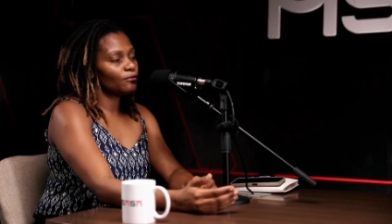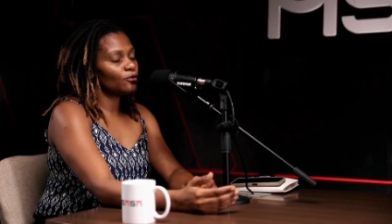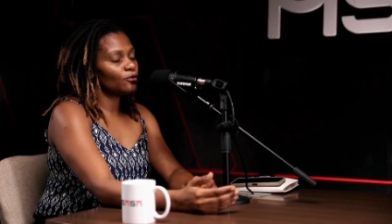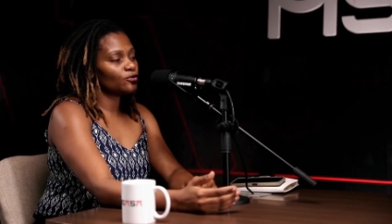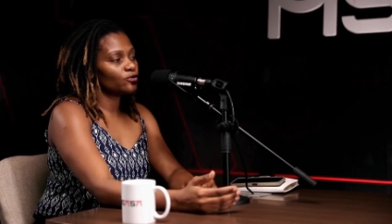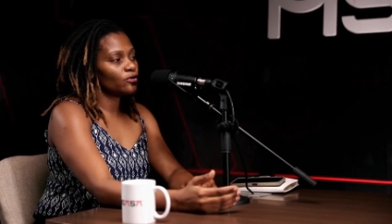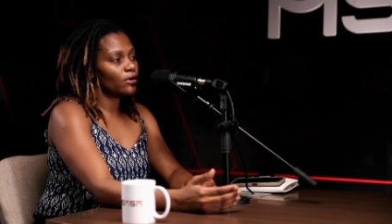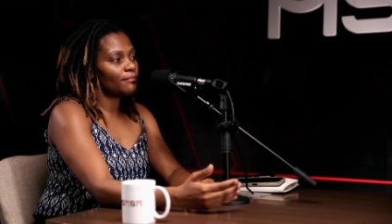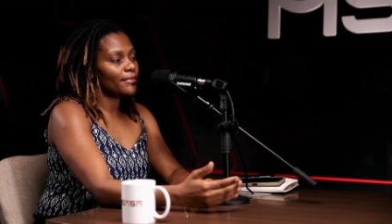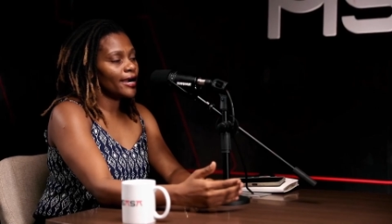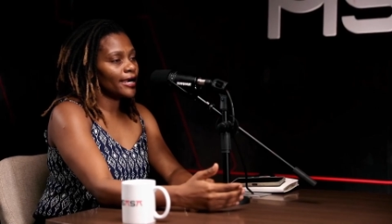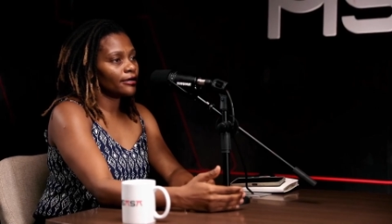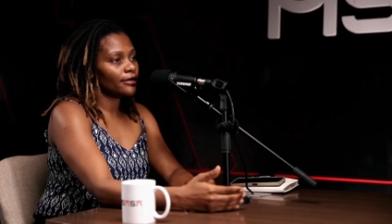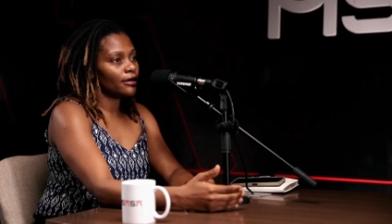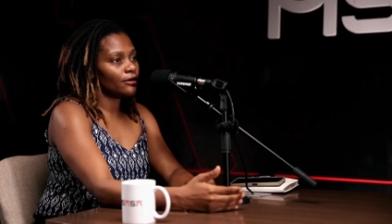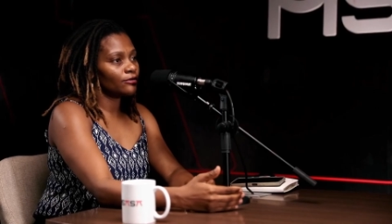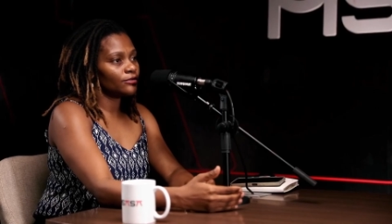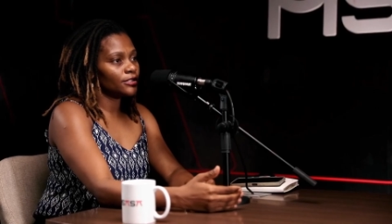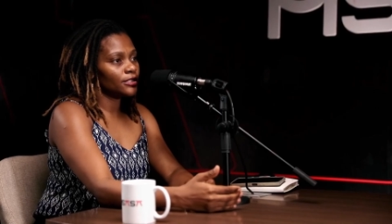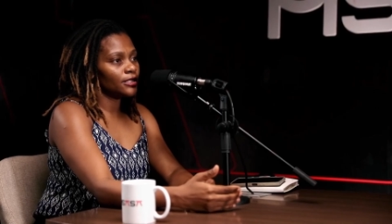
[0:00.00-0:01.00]
from also a
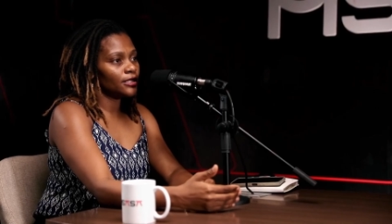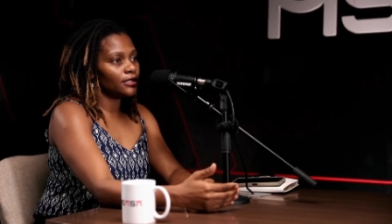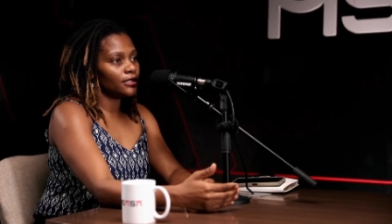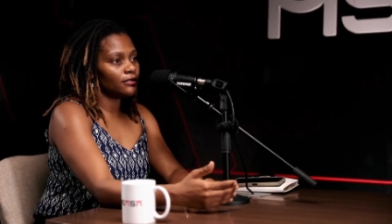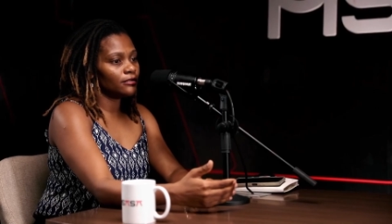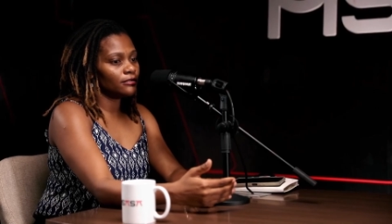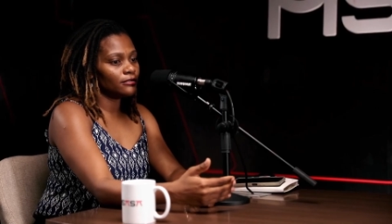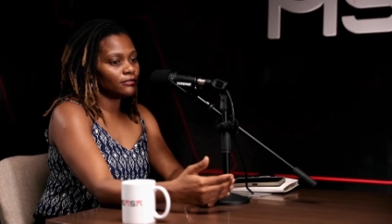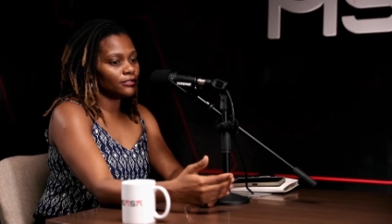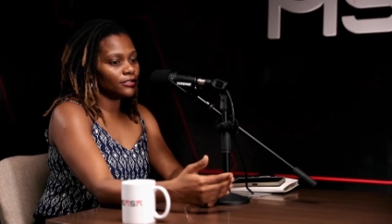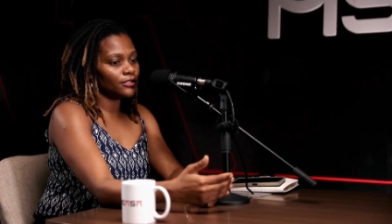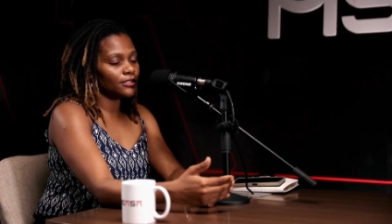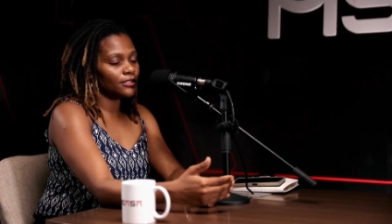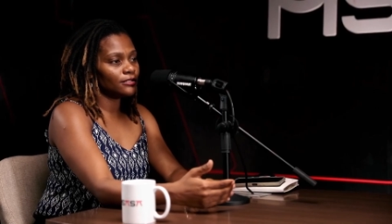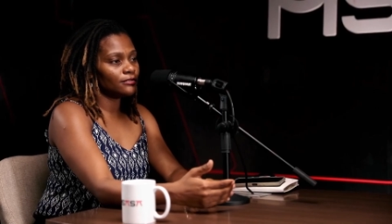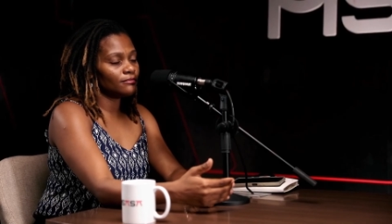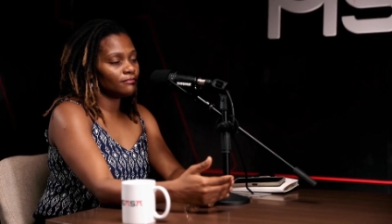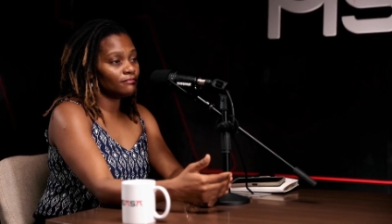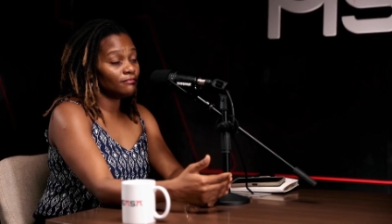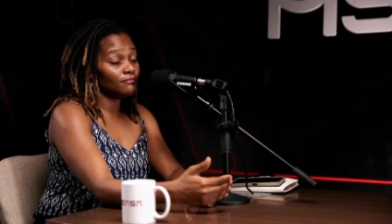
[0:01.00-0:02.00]
background in
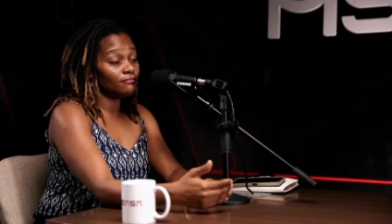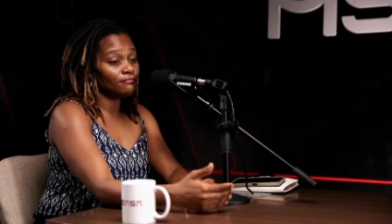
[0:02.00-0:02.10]
just